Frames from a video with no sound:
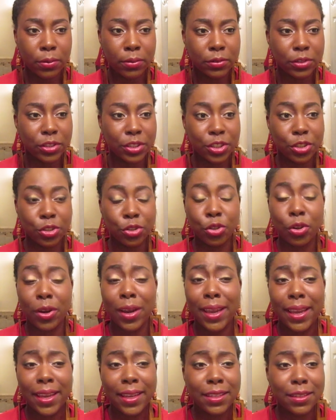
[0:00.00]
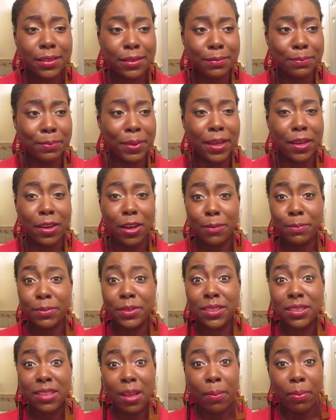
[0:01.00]
just trying to pick up
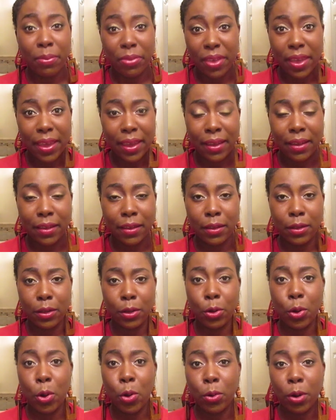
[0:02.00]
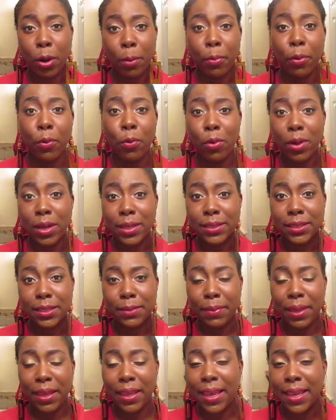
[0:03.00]
something, number one,
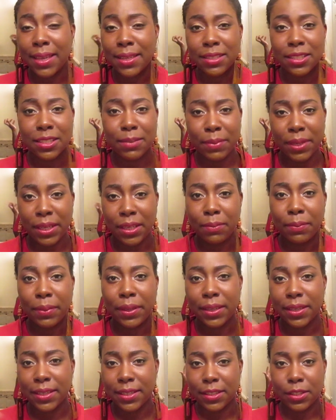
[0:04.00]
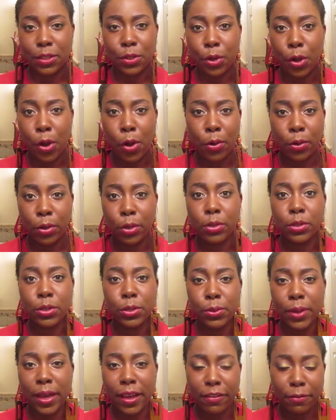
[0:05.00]
to make ends meet, because you
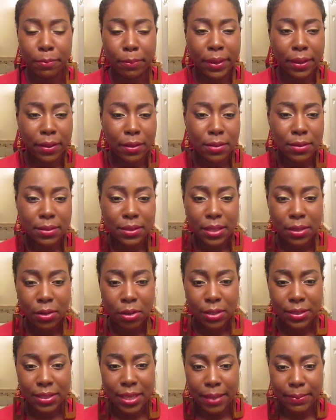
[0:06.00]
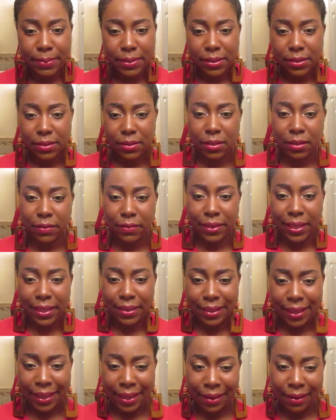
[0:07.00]
do have bills and all types of stuff
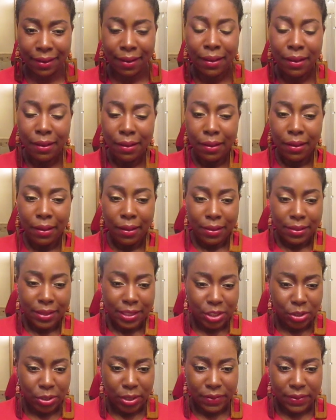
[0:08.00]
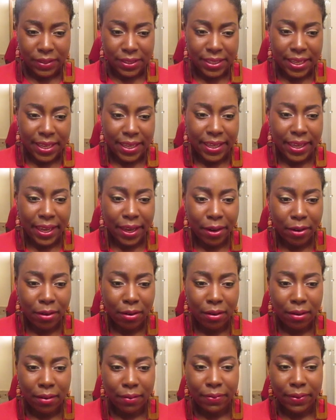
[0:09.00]
like that you have to take care
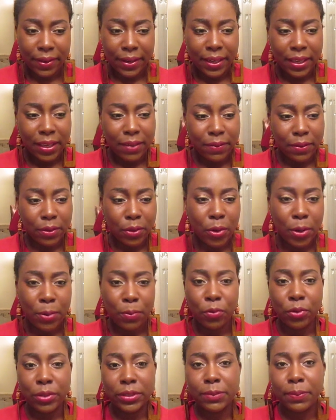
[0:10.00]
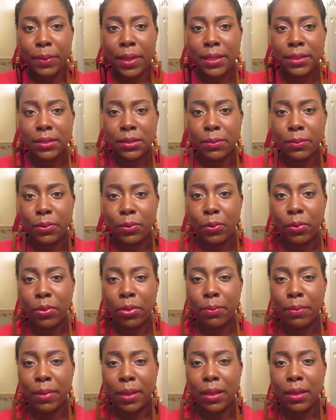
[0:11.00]
of. And even though I'm responsible
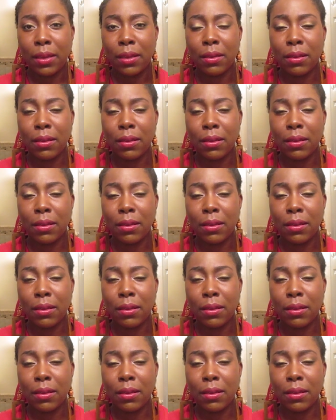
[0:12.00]
with my